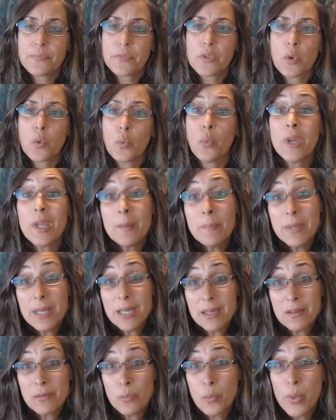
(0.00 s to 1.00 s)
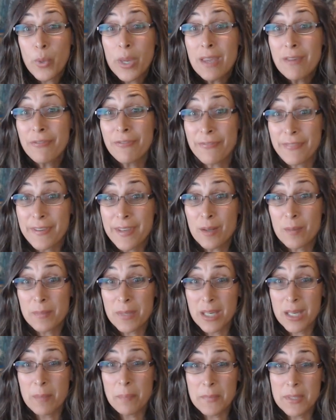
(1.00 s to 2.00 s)
We feel
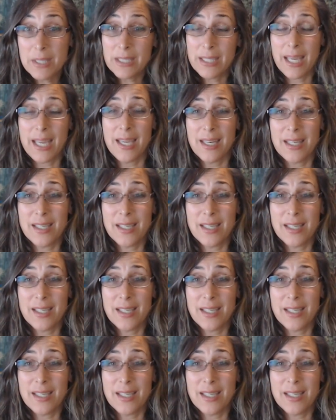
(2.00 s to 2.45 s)
manipulated.